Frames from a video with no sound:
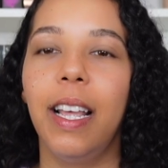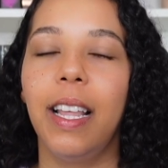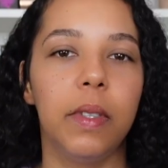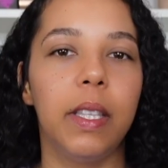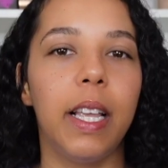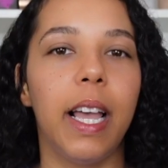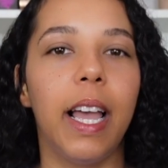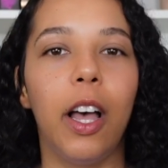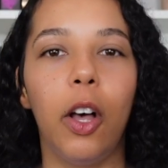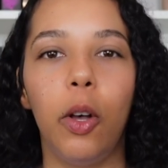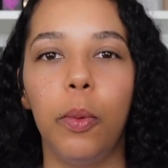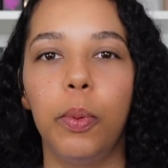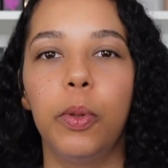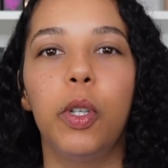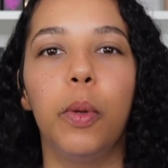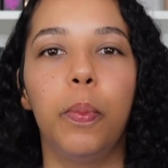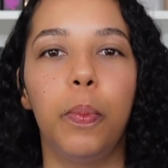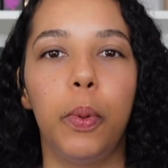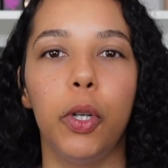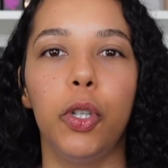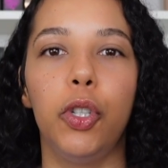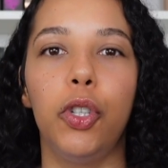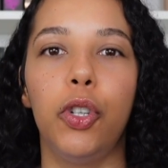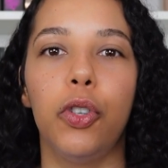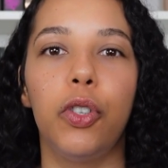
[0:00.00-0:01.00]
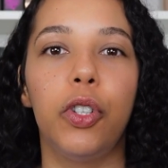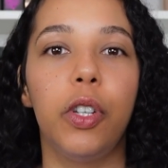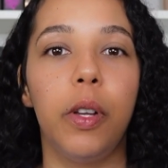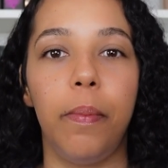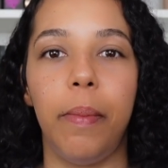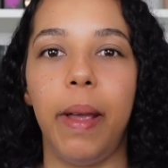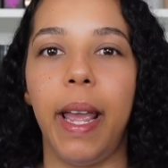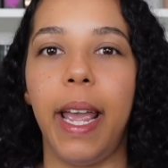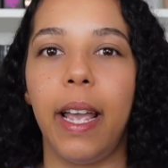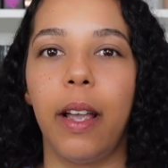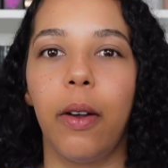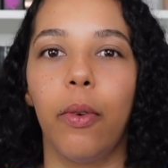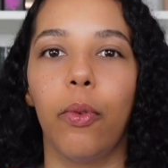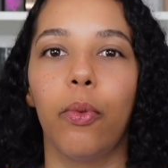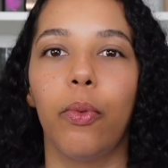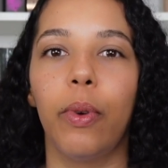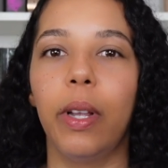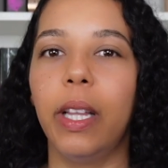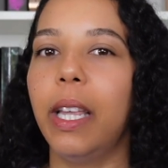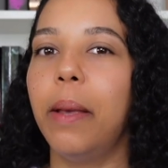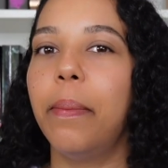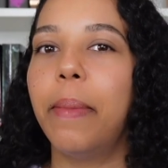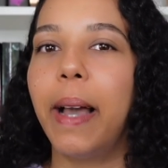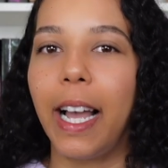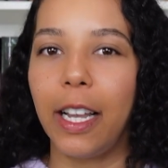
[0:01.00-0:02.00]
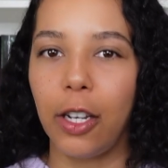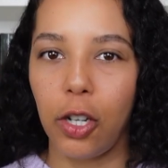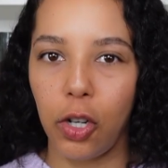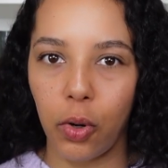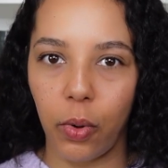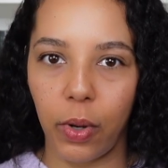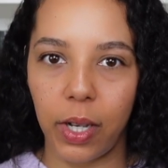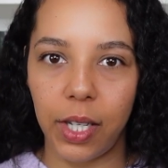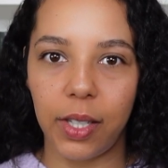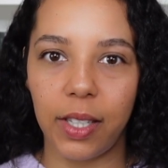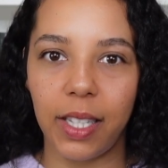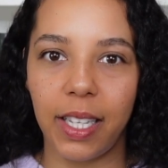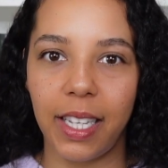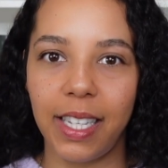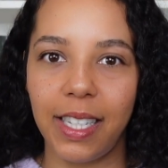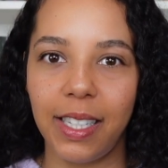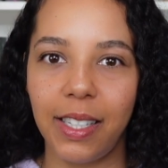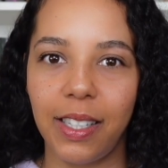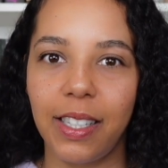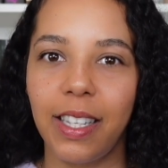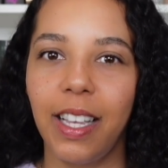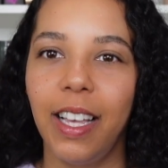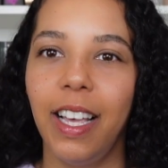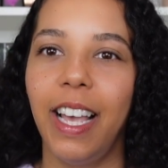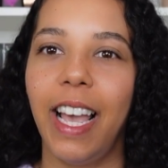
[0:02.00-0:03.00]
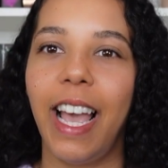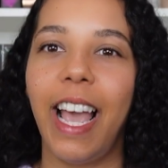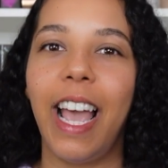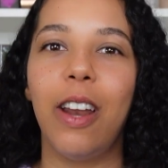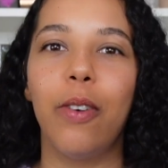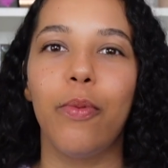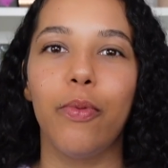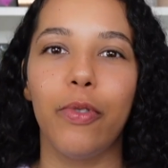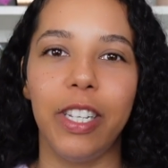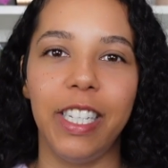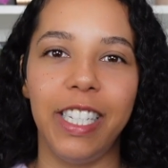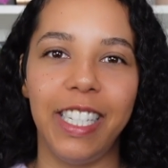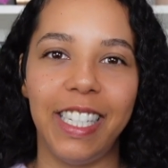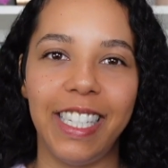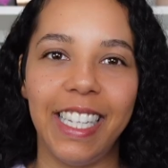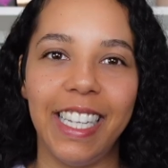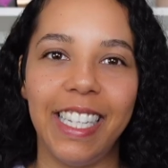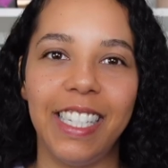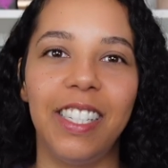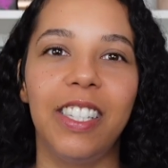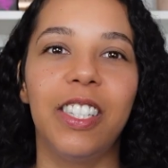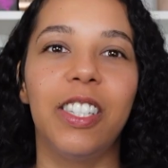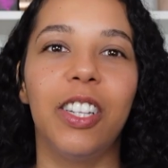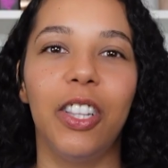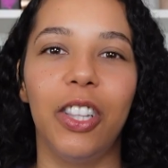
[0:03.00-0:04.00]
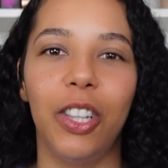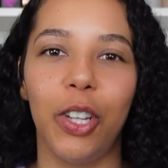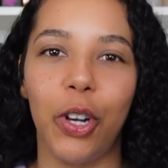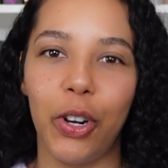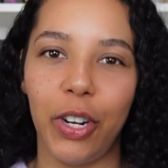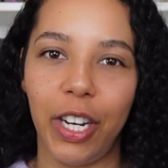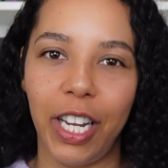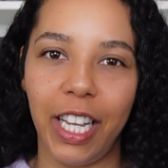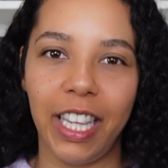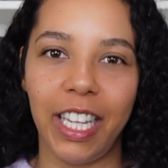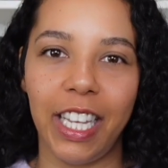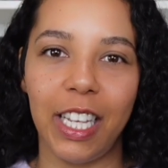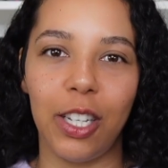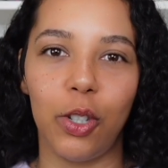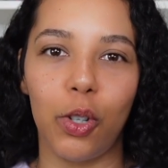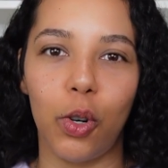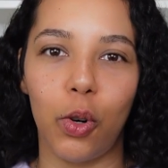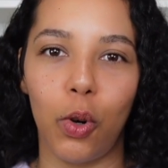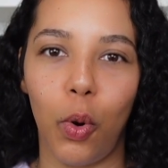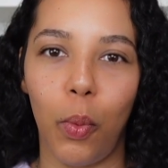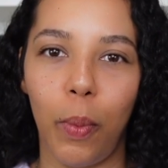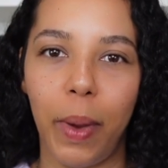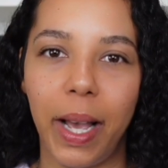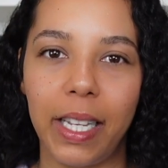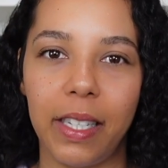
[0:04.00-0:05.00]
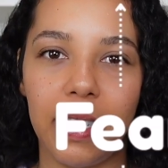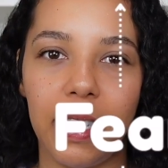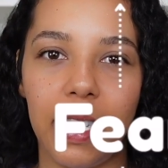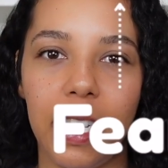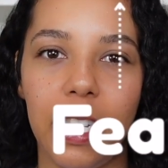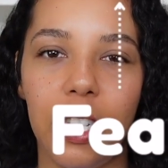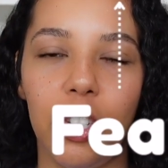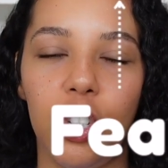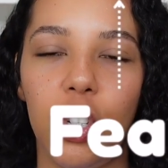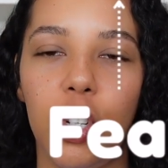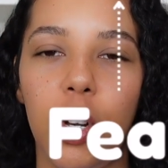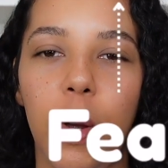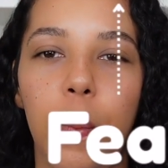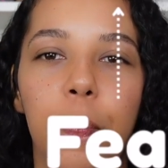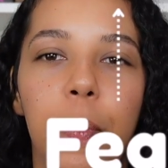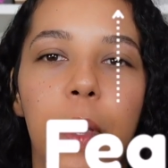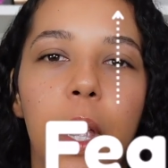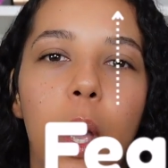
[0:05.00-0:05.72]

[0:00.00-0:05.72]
that helps to push her to make really bad choices and resist learning the internal message.